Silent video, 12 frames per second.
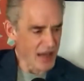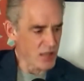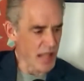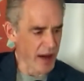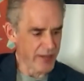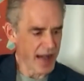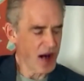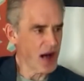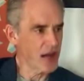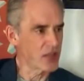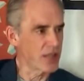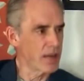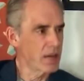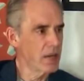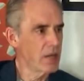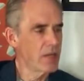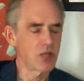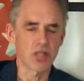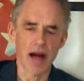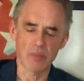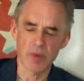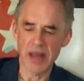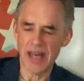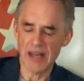And sometimes
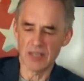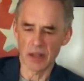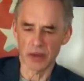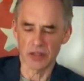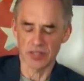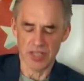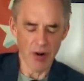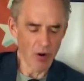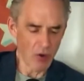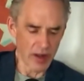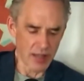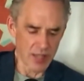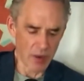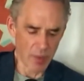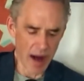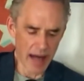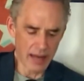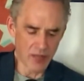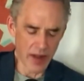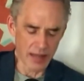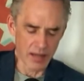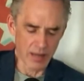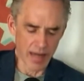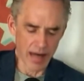jumping into the sewer is the right
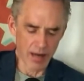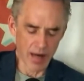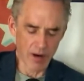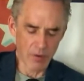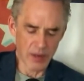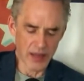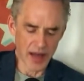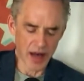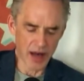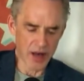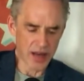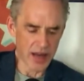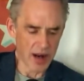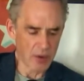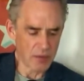thing to do. You know?